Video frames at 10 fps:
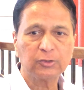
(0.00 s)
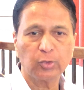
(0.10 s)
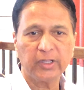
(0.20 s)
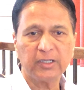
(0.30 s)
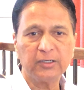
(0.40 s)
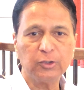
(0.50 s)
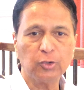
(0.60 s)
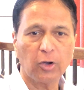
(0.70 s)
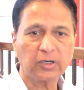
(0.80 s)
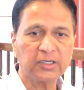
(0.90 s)
today in New
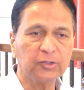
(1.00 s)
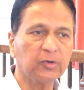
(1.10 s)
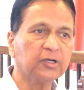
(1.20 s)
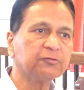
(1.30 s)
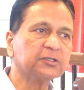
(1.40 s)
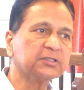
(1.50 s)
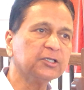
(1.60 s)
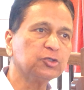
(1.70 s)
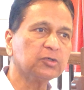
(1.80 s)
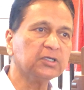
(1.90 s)
York in 21st
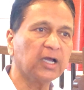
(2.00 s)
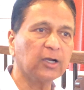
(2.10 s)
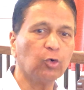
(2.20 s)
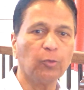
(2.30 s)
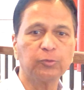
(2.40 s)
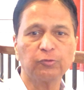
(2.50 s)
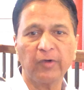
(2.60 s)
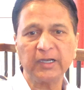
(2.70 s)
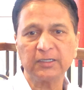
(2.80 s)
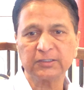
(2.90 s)
century and hope to
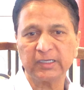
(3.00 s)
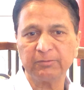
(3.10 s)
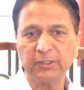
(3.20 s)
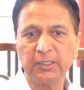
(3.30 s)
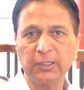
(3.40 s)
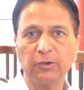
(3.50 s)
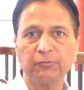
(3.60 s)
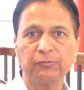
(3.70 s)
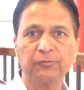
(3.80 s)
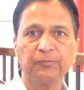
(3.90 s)
find the same degree of